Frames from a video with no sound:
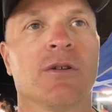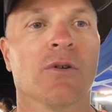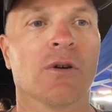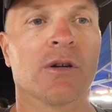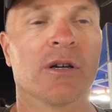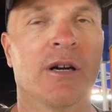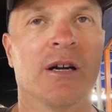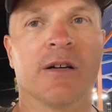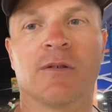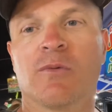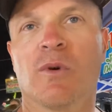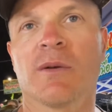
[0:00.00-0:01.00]
or
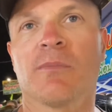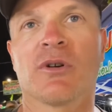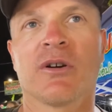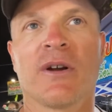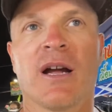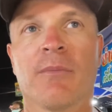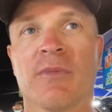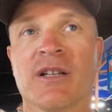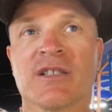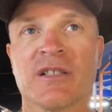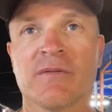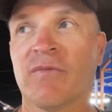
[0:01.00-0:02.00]
uh, Wat Buriram,
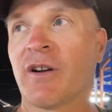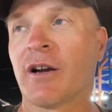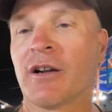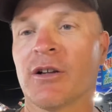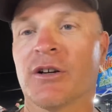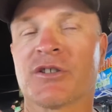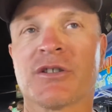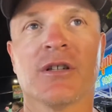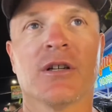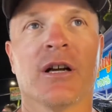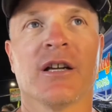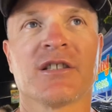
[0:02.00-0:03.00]
it's very close.
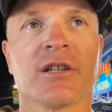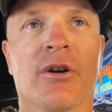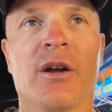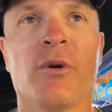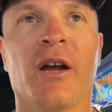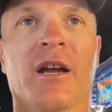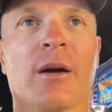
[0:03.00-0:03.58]
This is a great way.